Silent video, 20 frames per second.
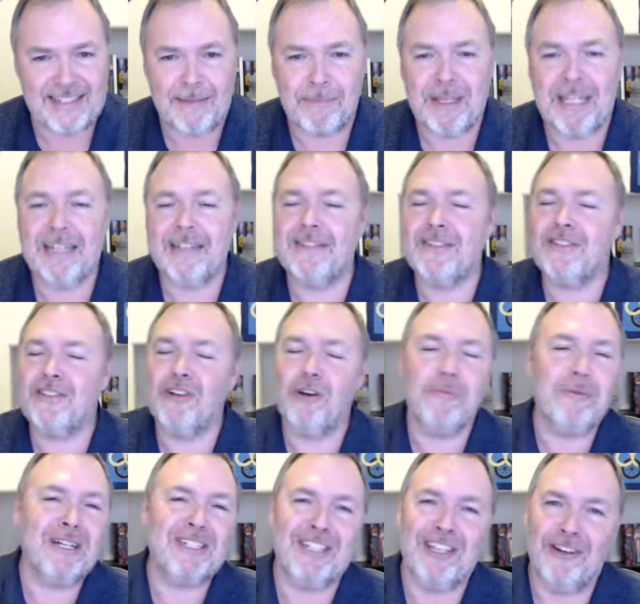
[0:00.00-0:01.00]
I'm getting so
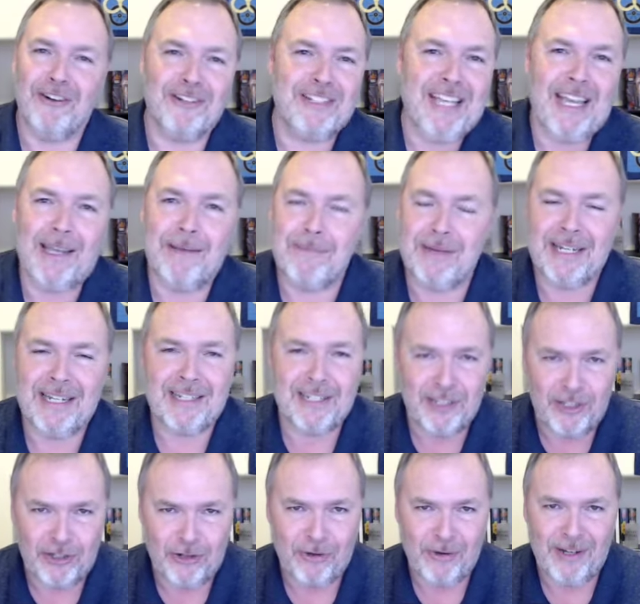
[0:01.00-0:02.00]
much entertainment and
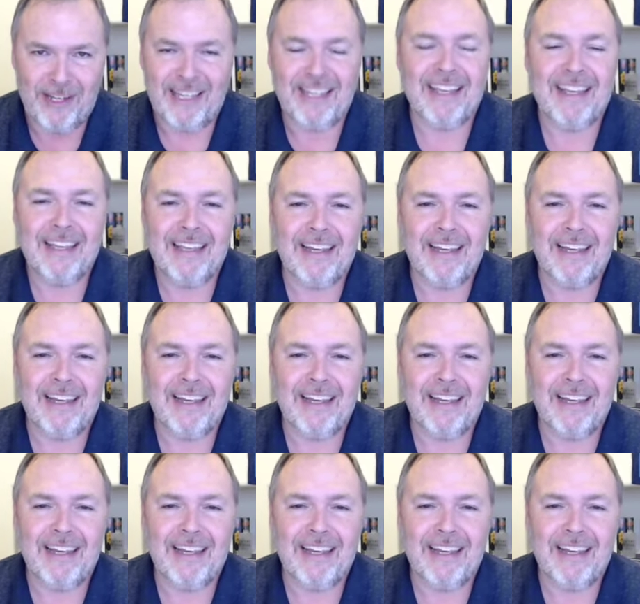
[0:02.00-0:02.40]
joy